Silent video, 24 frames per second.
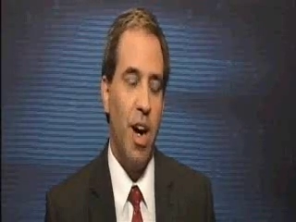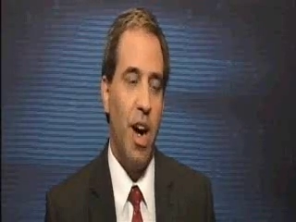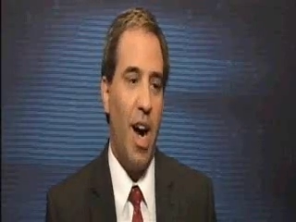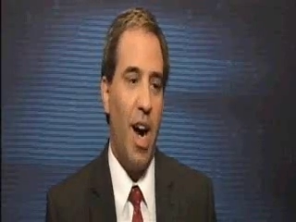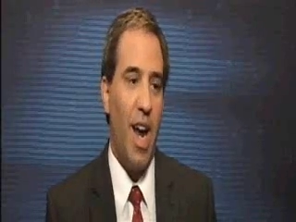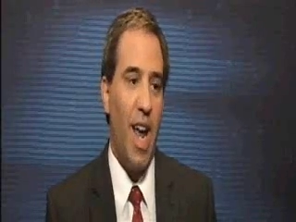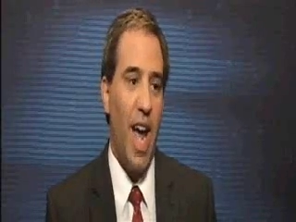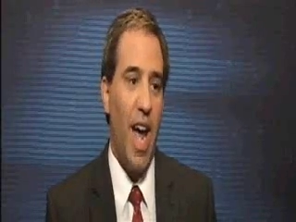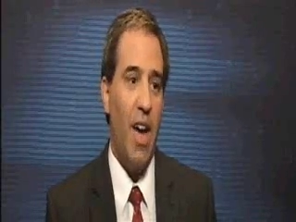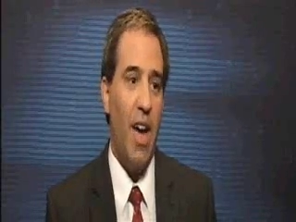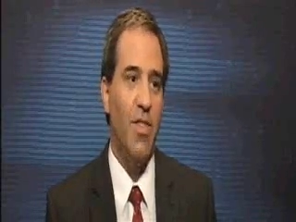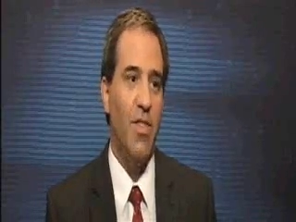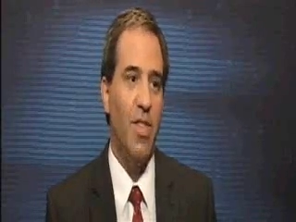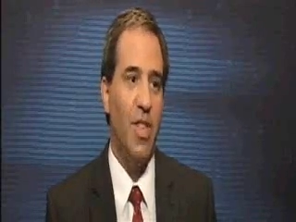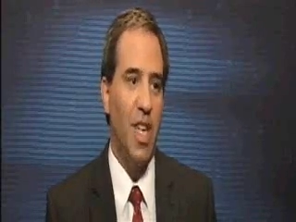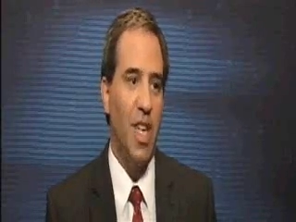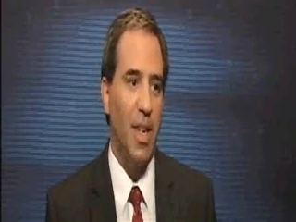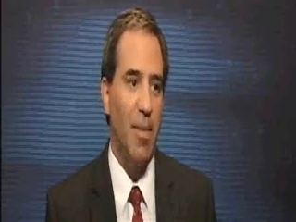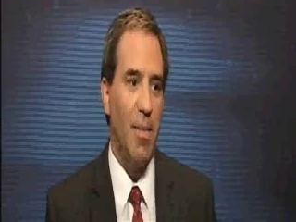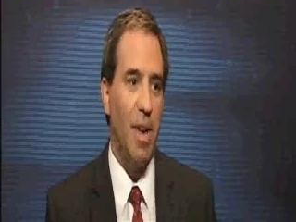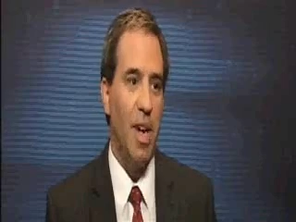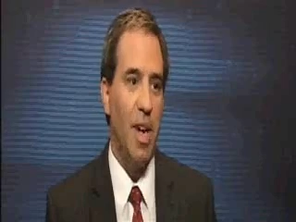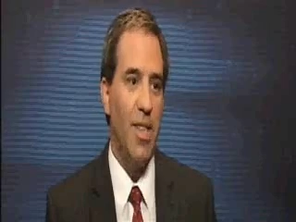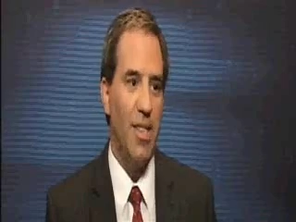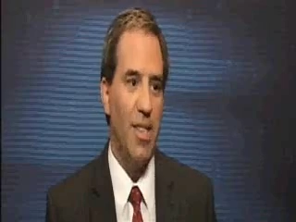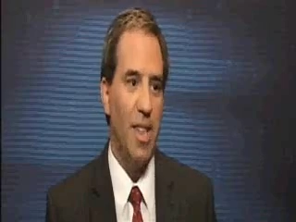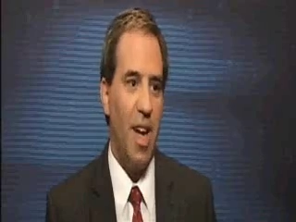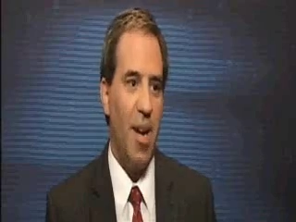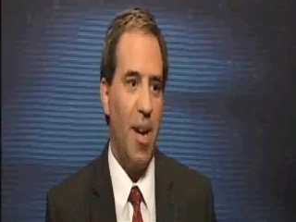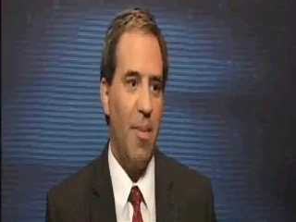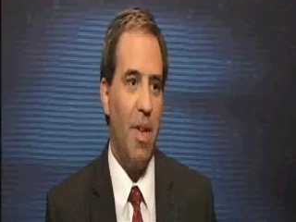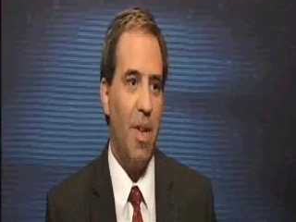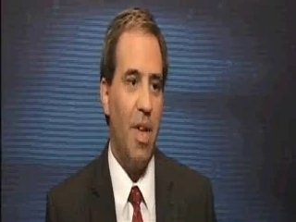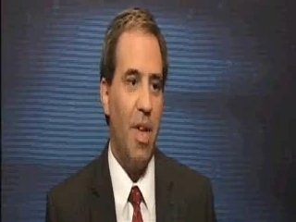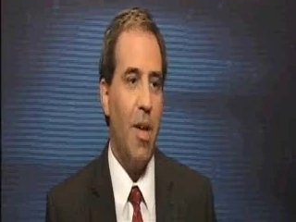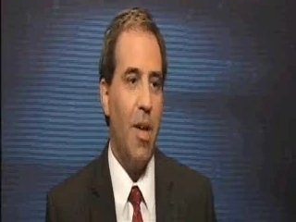I have to keep my
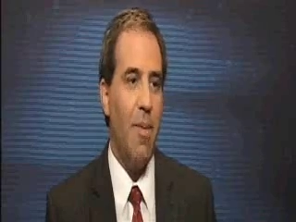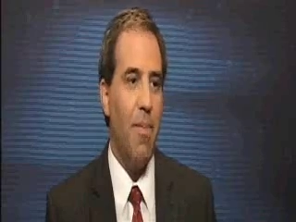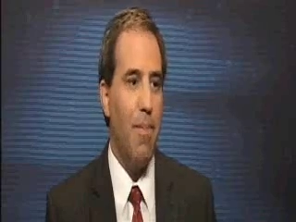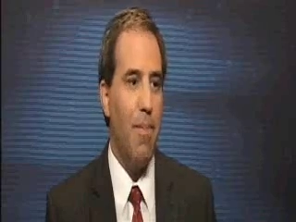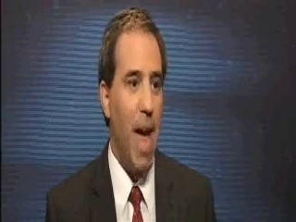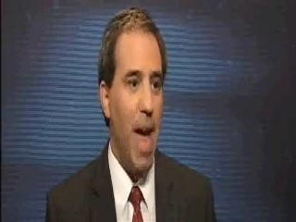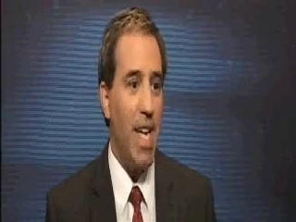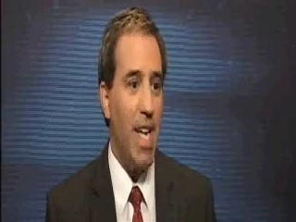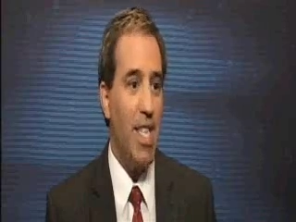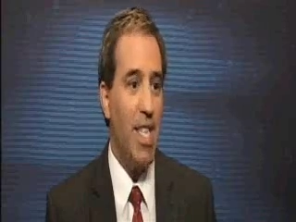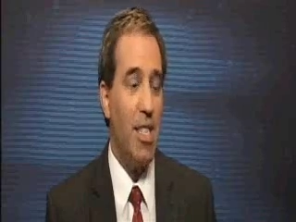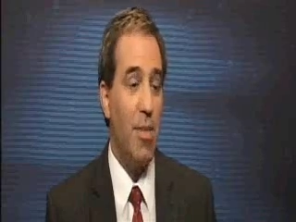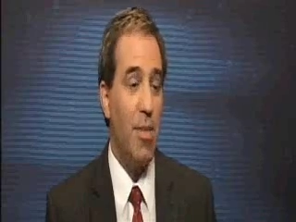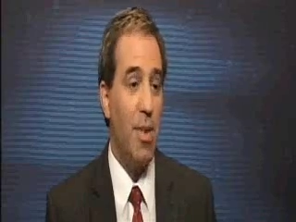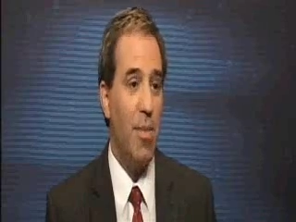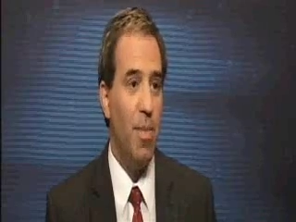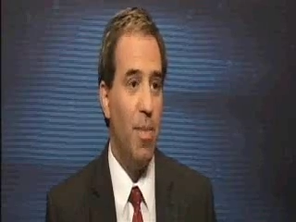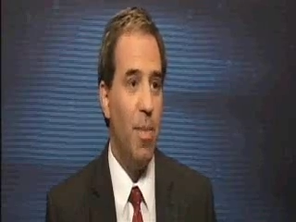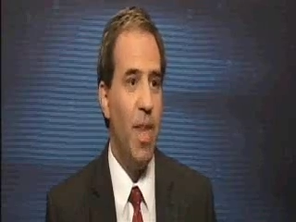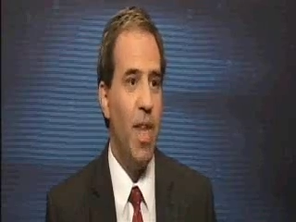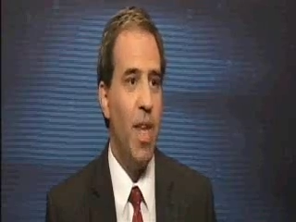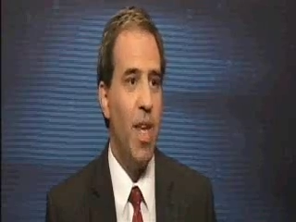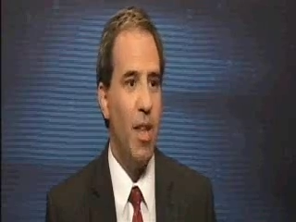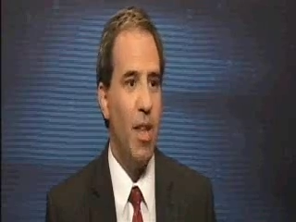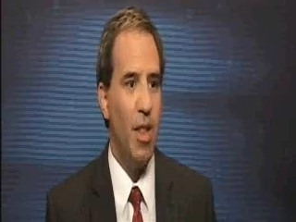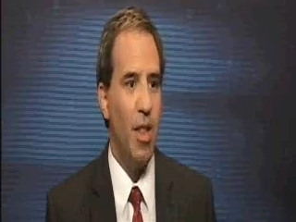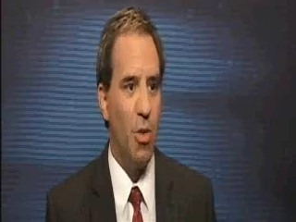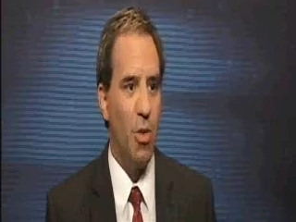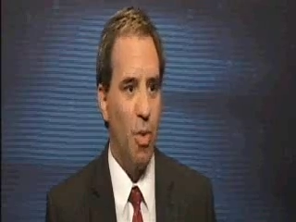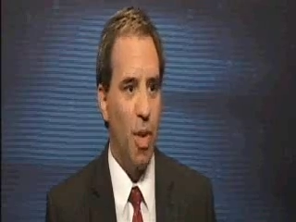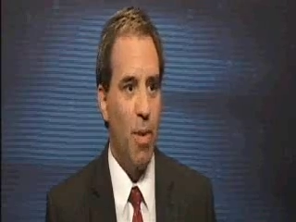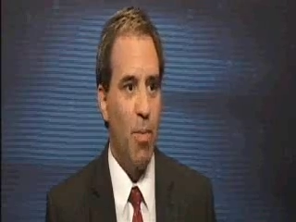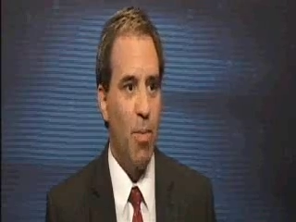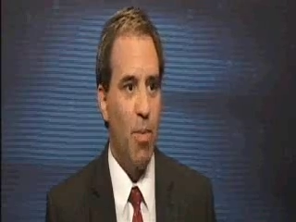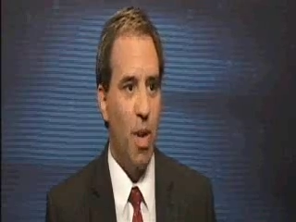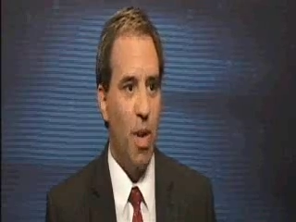stop maximum
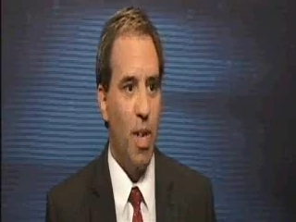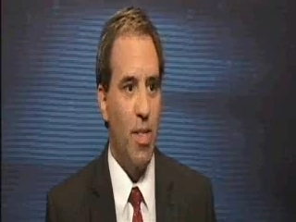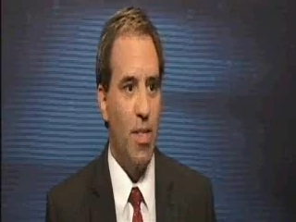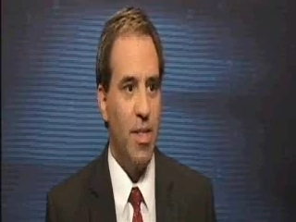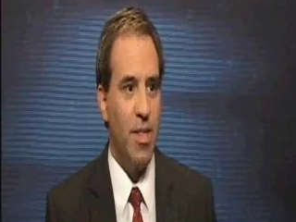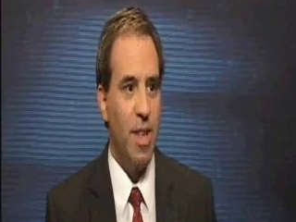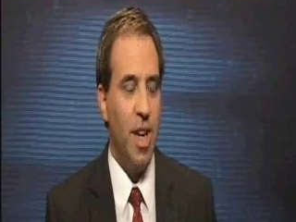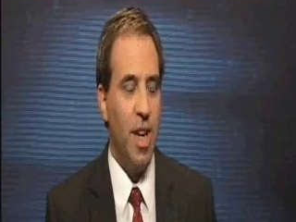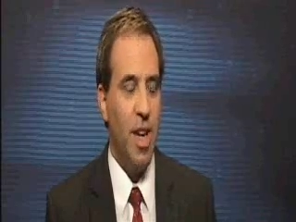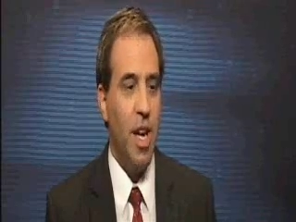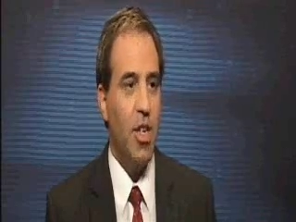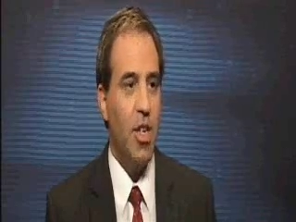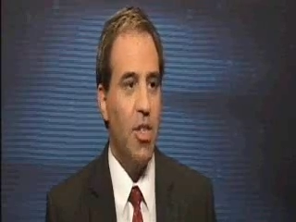3 points.